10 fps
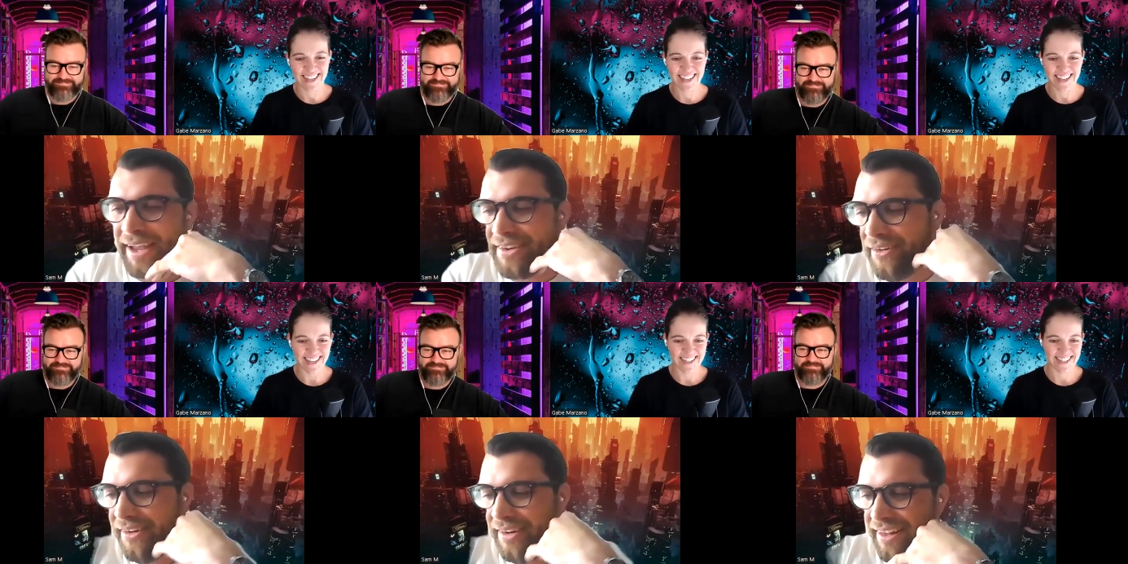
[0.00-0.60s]
Speaker 1: oh my
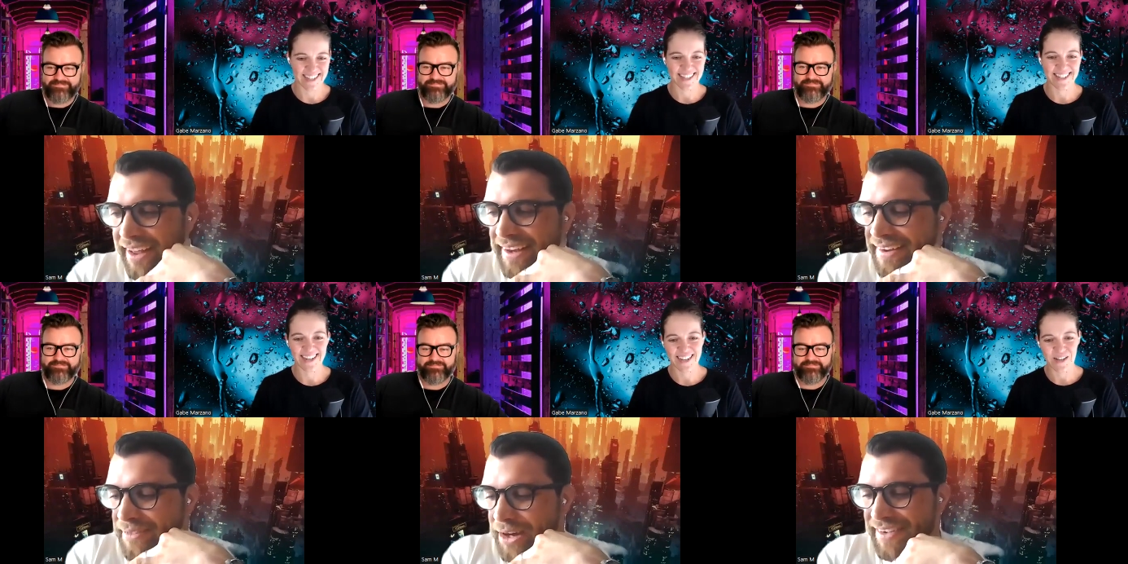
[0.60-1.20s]
God,
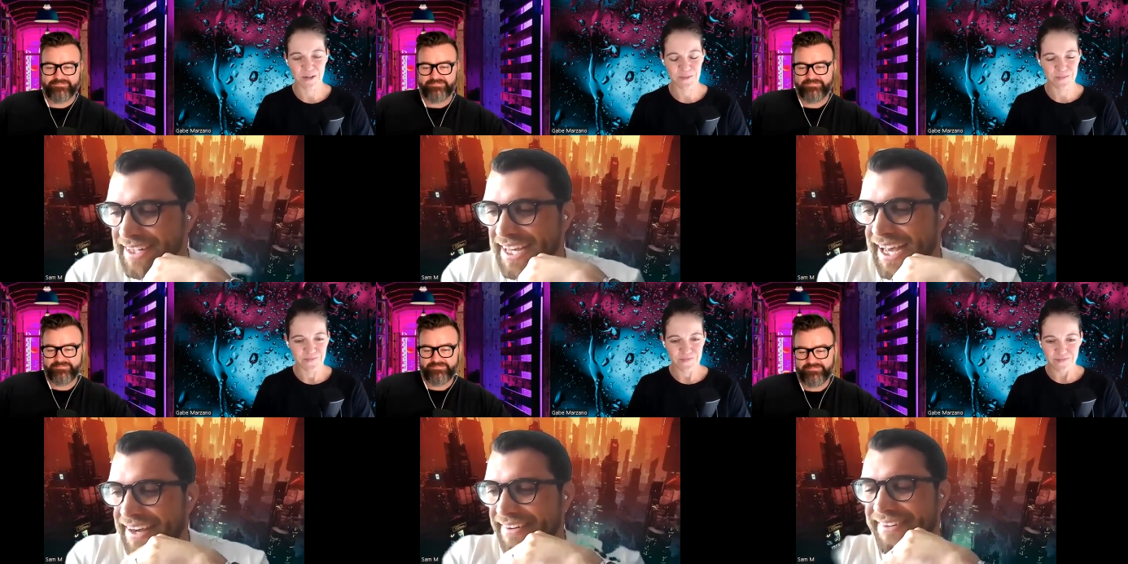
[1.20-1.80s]
like, what have I
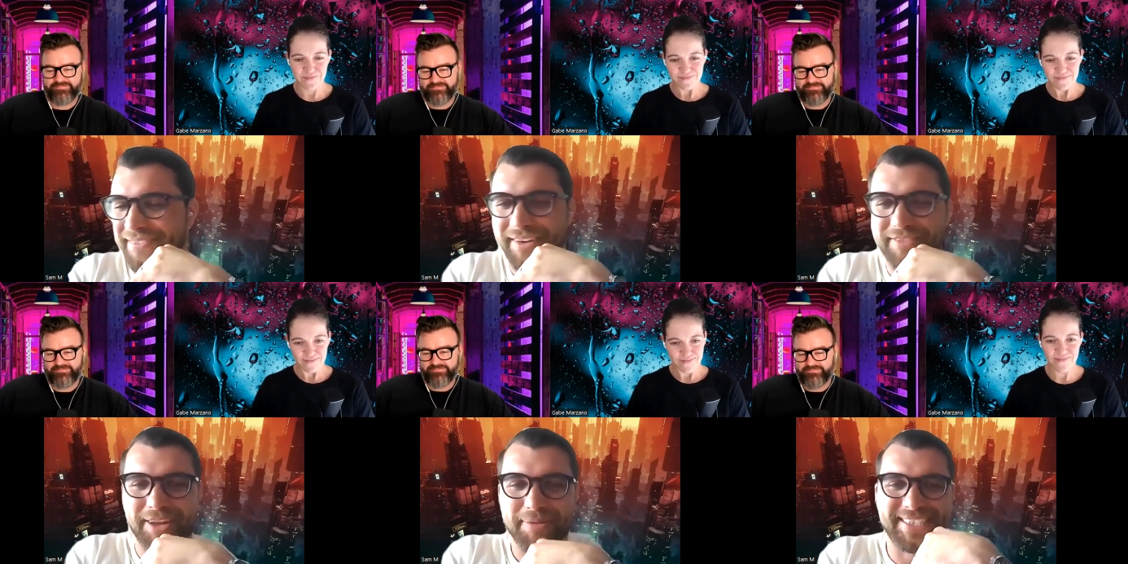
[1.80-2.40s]
done?
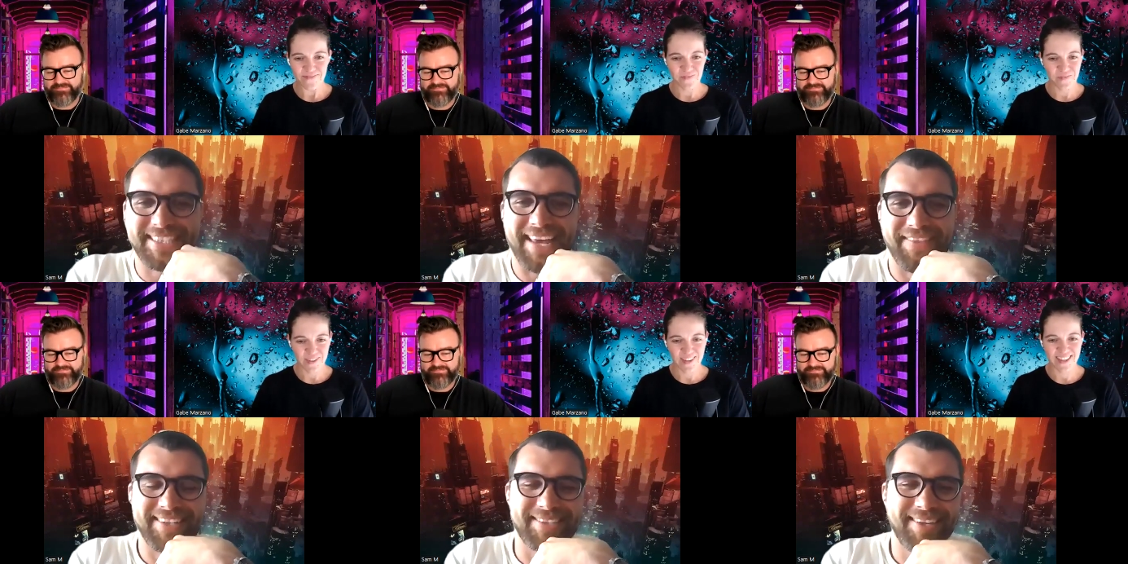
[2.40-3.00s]
We've put us
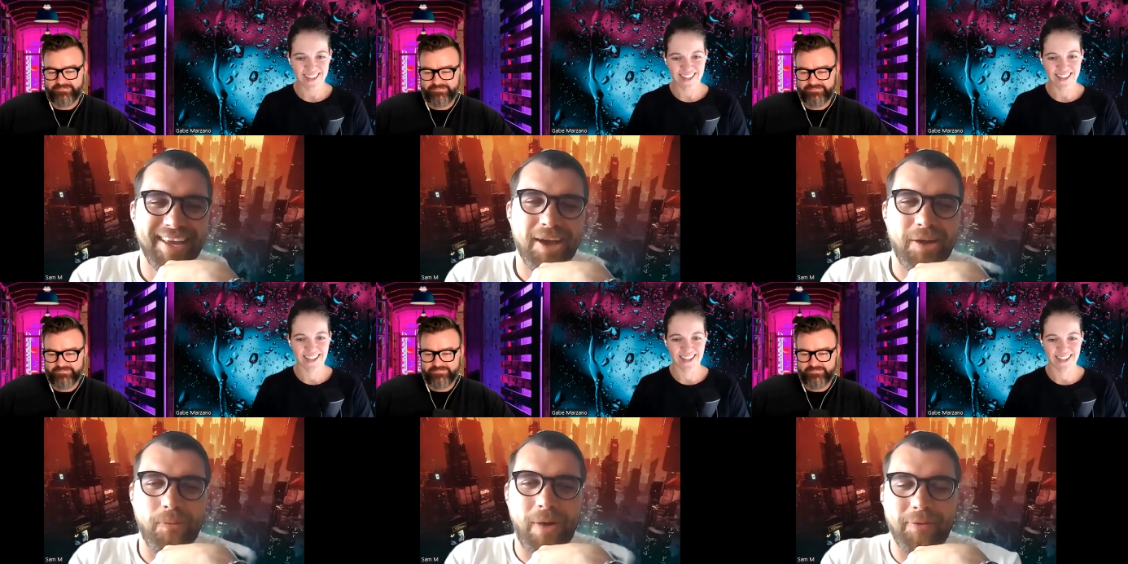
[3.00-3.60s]
down this
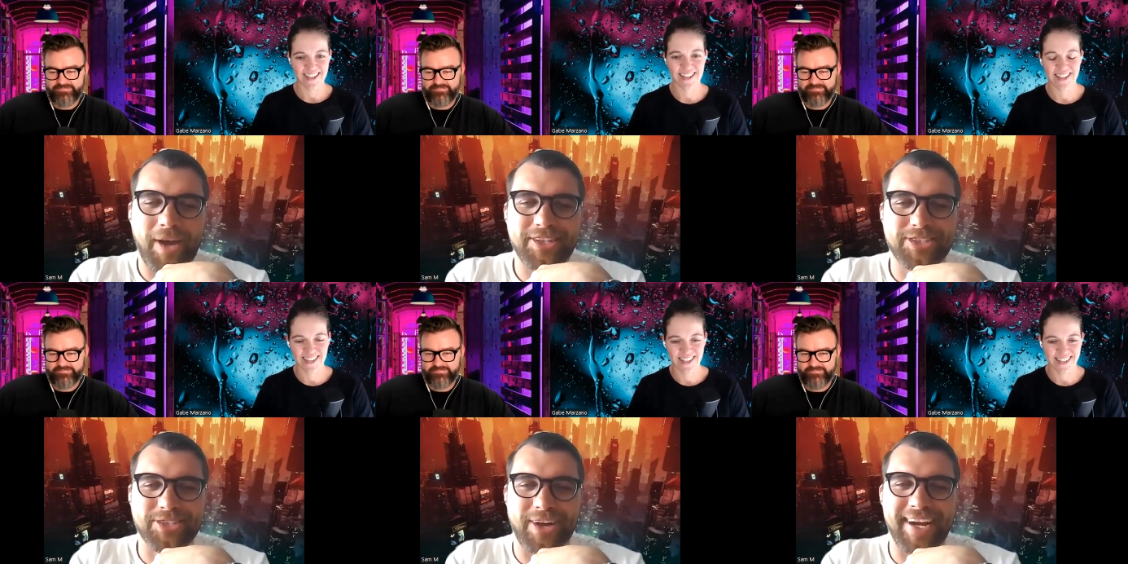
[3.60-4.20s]
one way
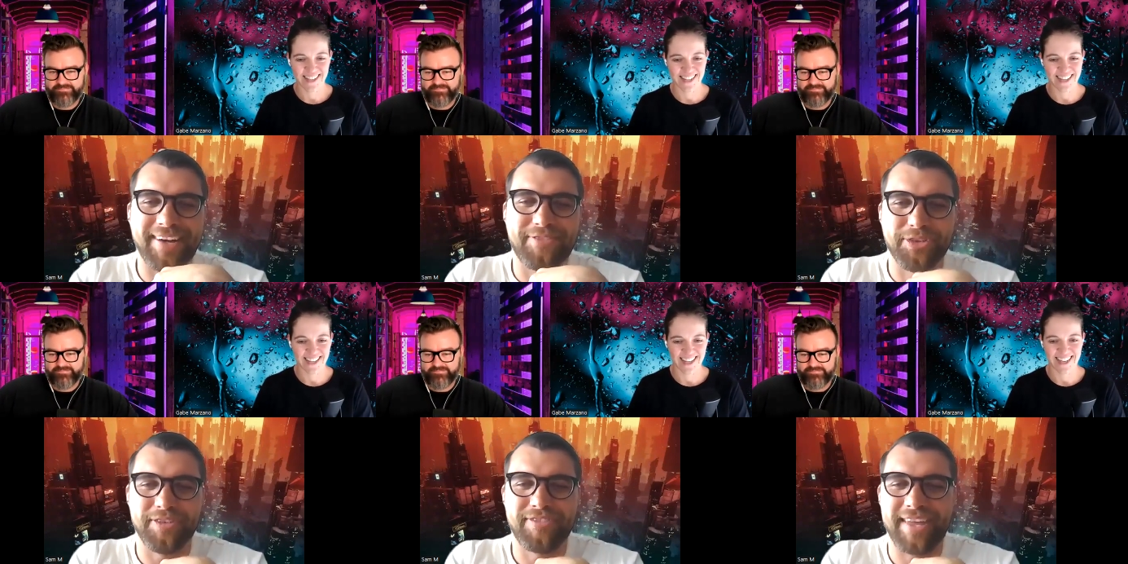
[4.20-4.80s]
street
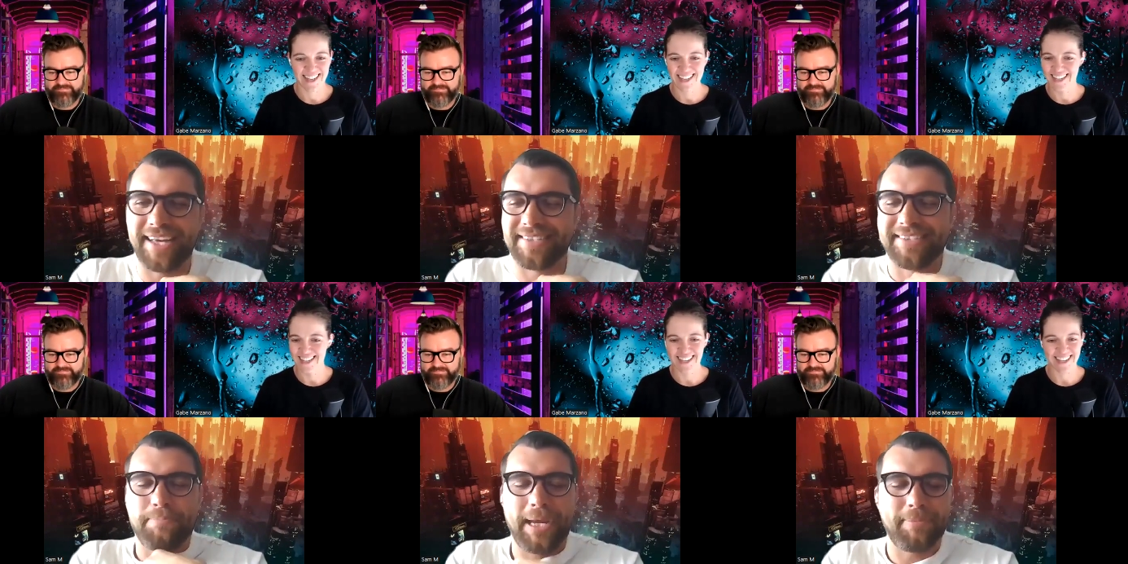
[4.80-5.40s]
full of
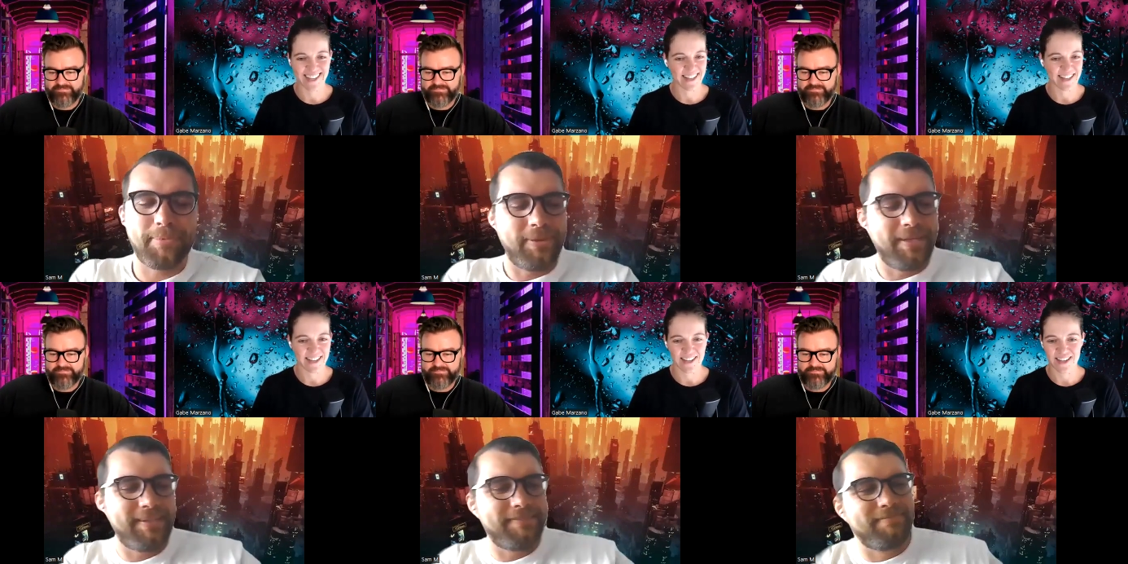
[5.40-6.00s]
thousands of
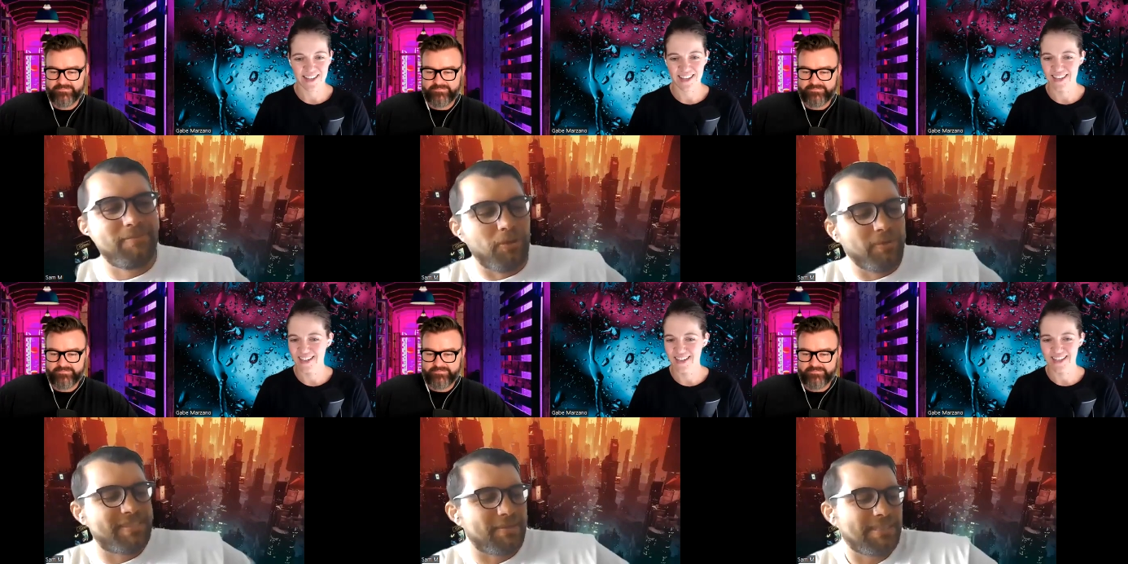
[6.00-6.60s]
people and
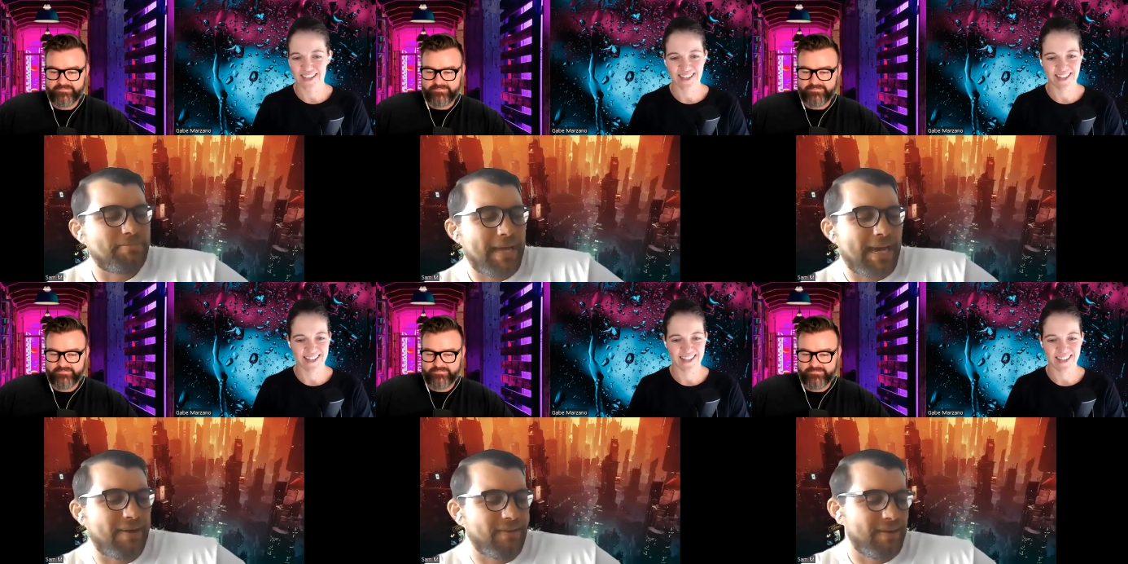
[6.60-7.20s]
ruined someone's
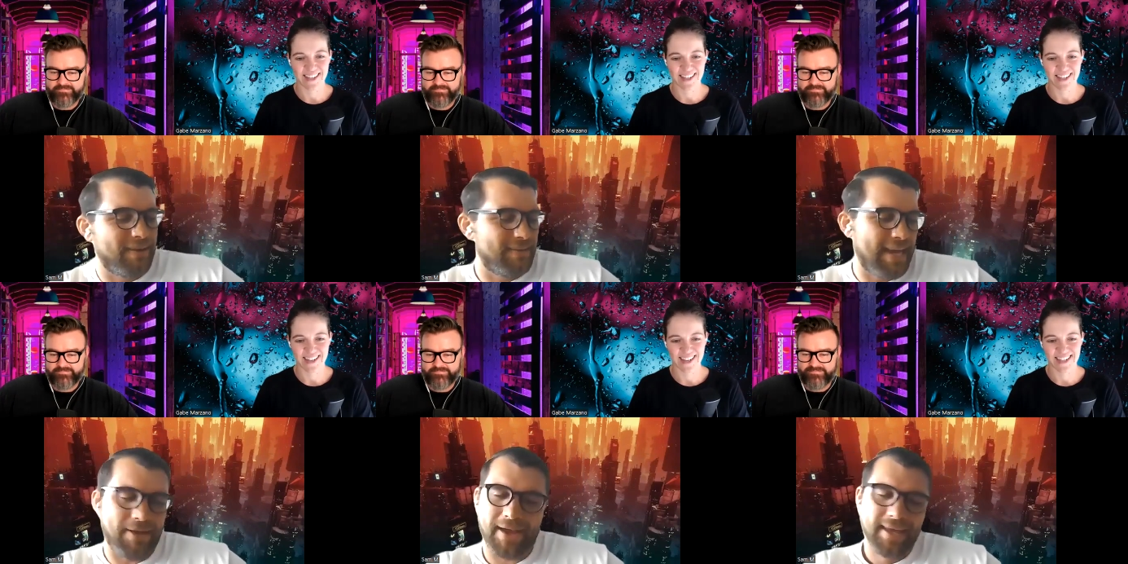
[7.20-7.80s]
power. And
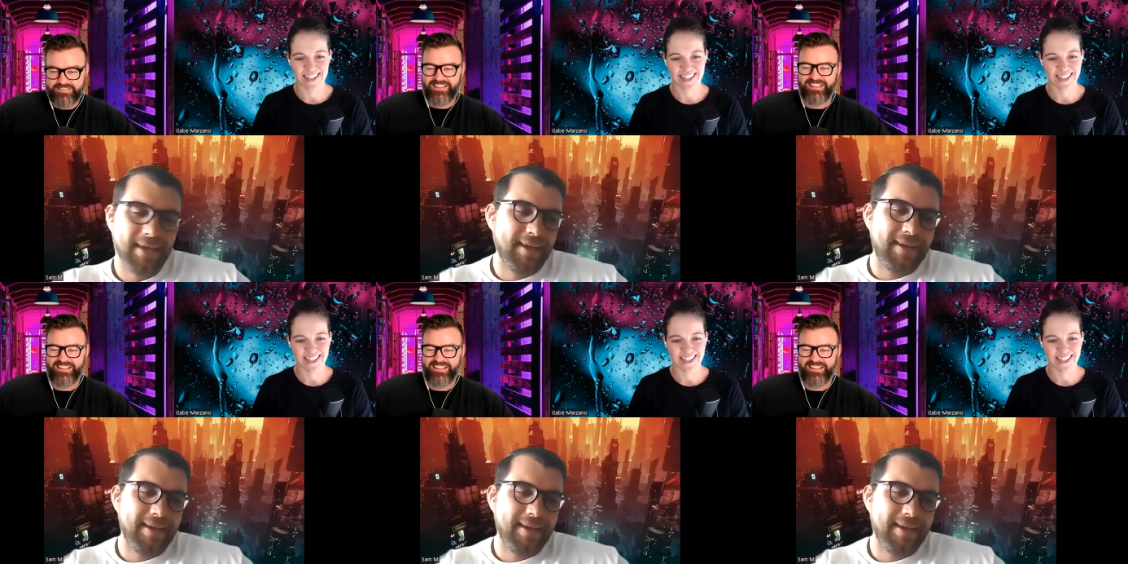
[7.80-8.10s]
anyway,